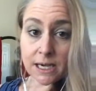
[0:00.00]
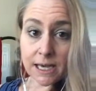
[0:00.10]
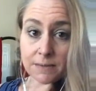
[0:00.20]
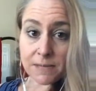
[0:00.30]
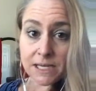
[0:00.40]

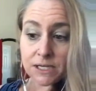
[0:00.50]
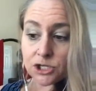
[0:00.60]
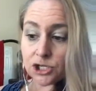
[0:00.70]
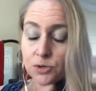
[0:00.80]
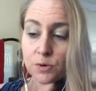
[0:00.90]
and making
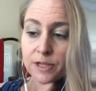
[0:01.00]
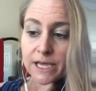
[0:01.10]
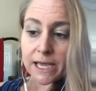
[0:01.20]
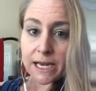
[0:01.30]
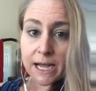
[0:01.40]
sure
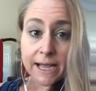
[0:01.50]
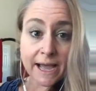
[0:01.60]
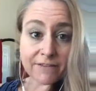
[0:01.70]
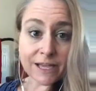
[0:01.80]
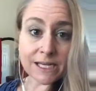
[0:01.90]
that I
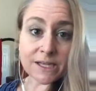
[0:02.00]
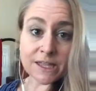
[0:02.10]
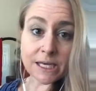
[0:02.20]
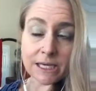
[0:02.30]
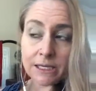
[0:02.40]
have
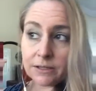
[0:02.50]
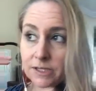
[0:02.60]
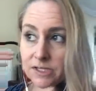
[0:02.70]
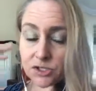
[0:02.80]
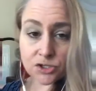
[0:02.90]
anything
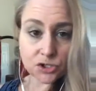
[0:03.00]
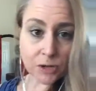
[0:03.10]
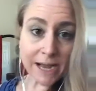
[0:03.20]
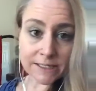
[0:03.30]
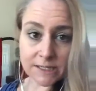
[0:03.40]
that's
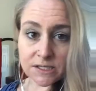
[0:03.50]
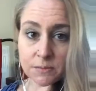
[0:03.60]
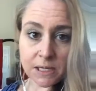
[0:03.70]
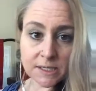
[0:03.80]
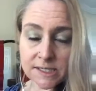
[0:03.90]
distracting to me.